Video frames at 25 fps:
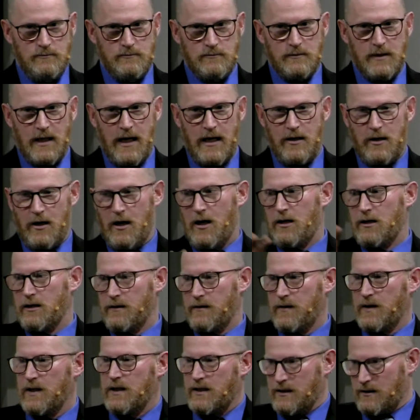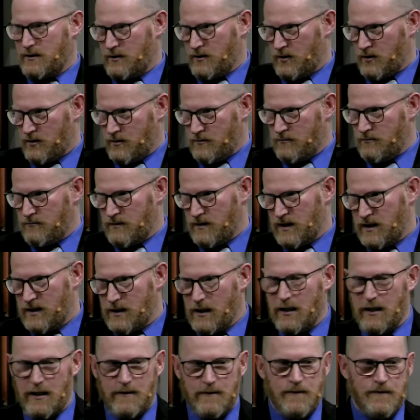and all of this
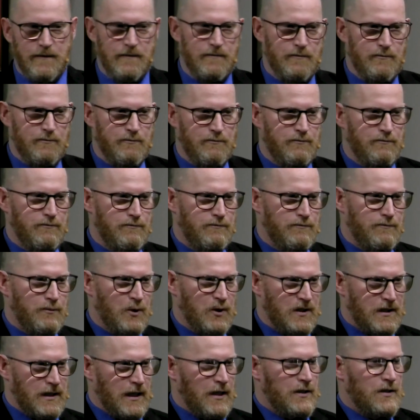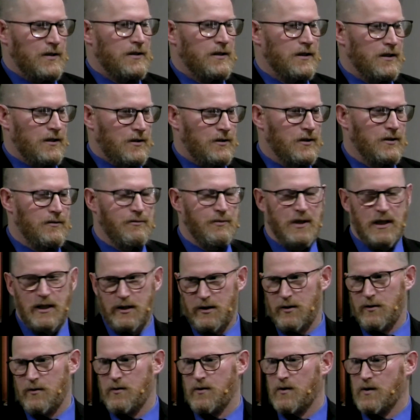stuff potentially could be
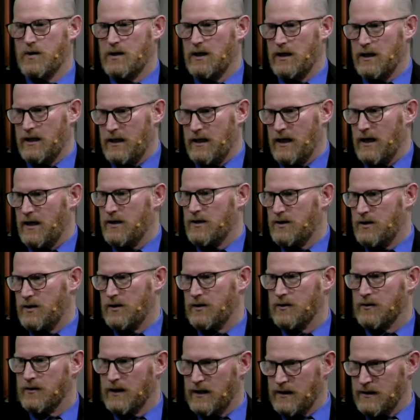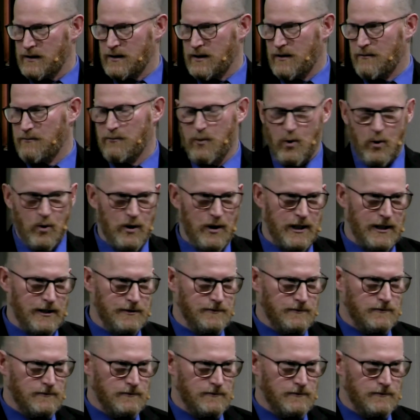used against you at some point.